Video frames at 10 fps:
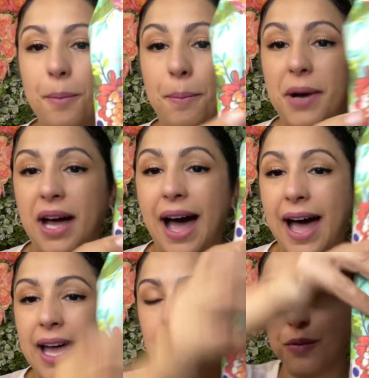But
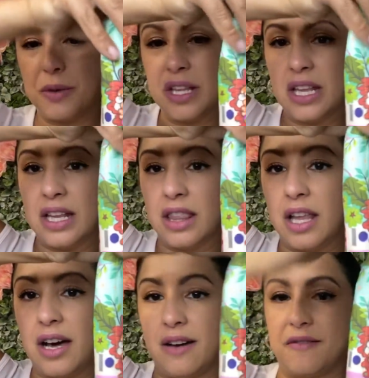I really
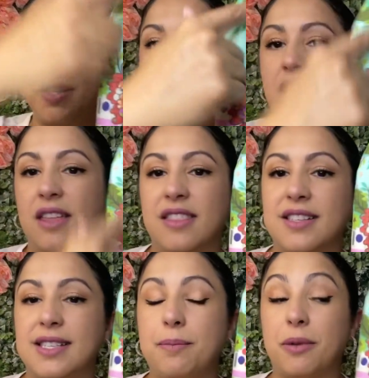loved the
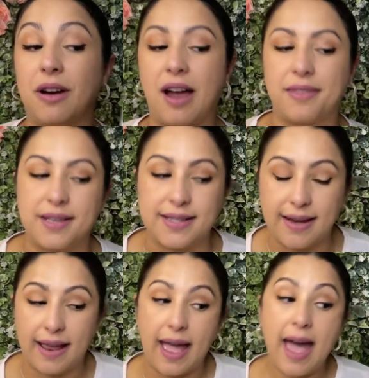zipper on this, and
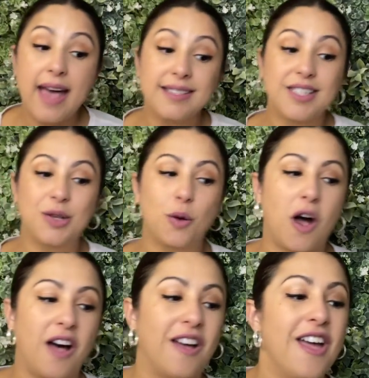I asked you
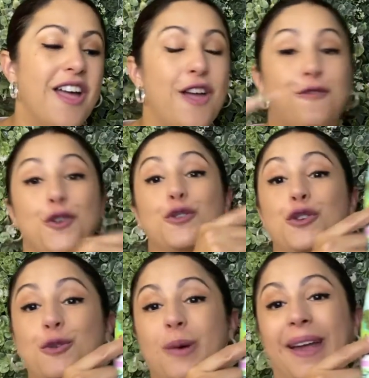all if you
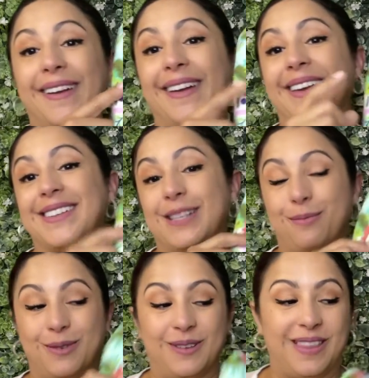knew where I could get a
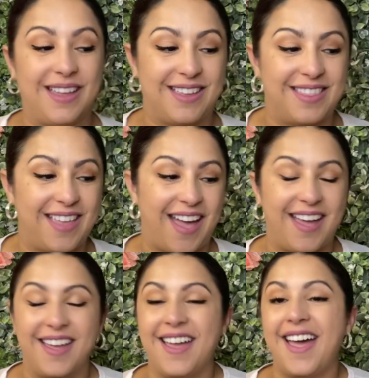zipper like
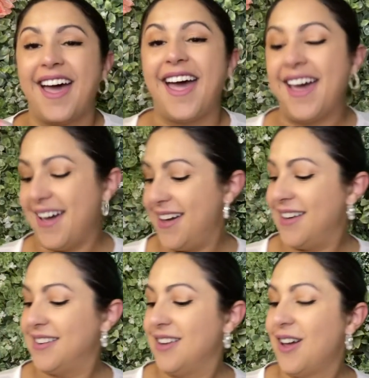that,
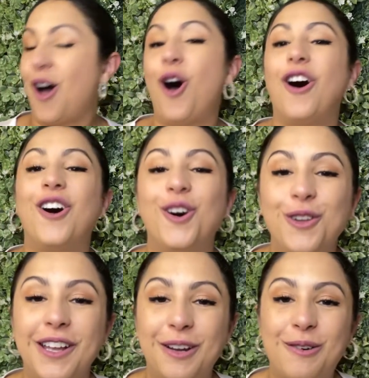and
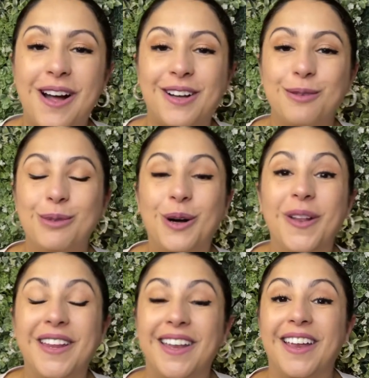holy
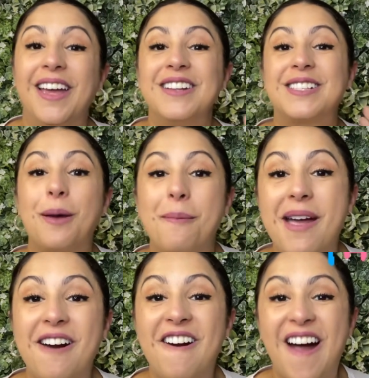guacamole,
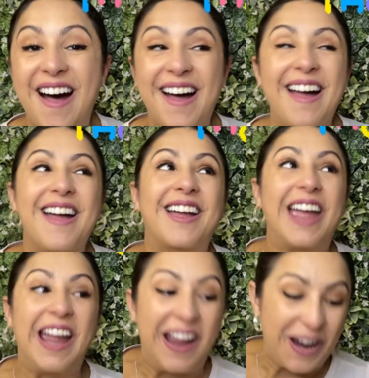Tamara
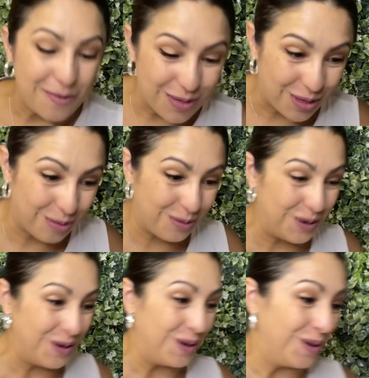came
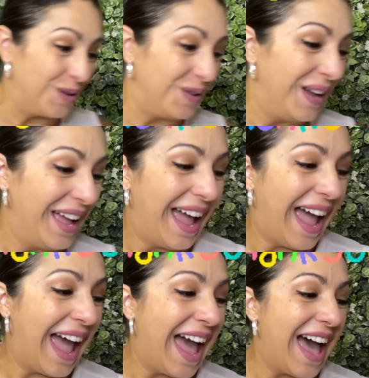through
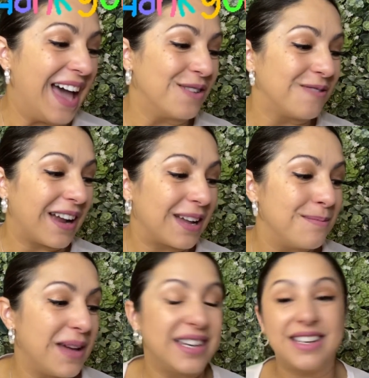and
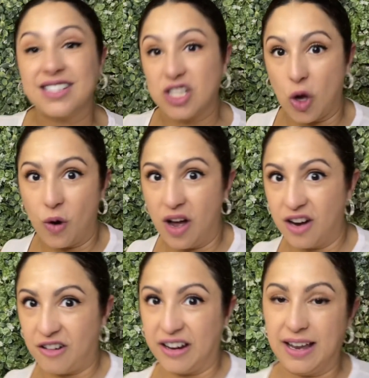recommended Sew
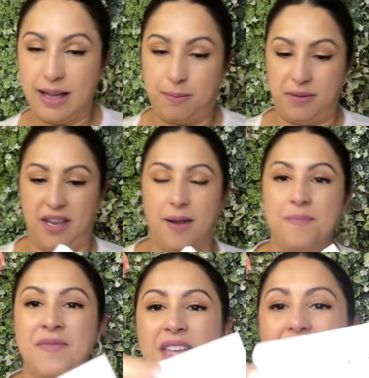Hungry Hippie.
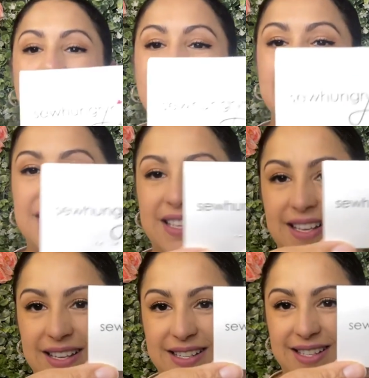And this
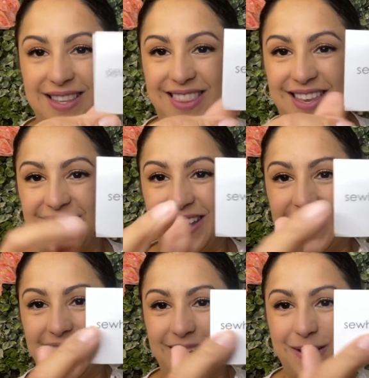is
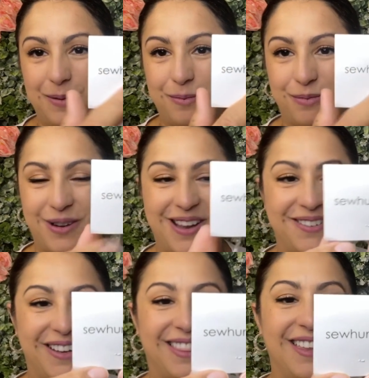the brand
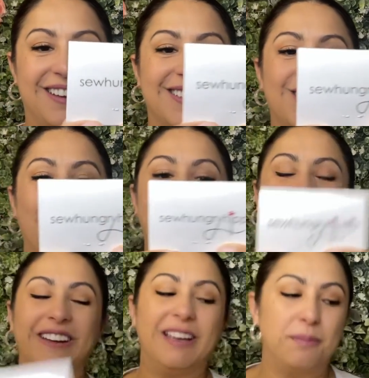right there. Sew
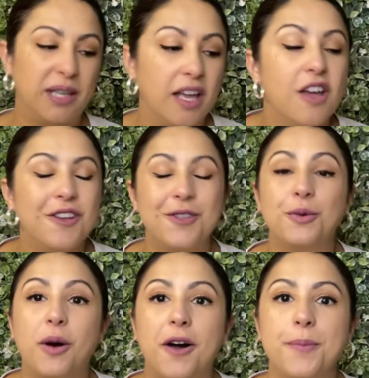Hungry Hippie,
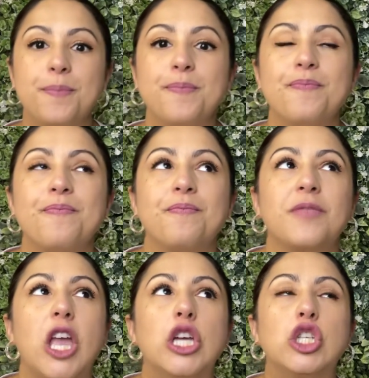you all,
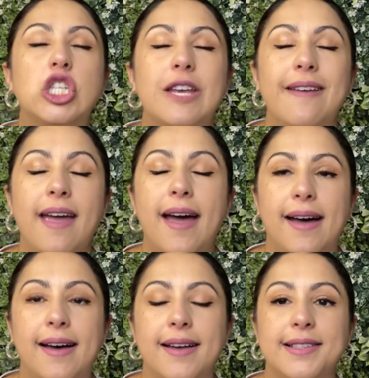she
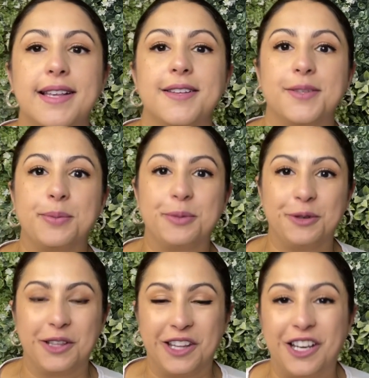has some
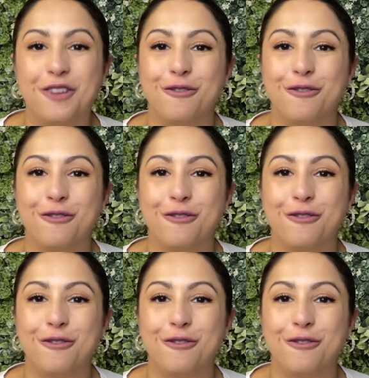really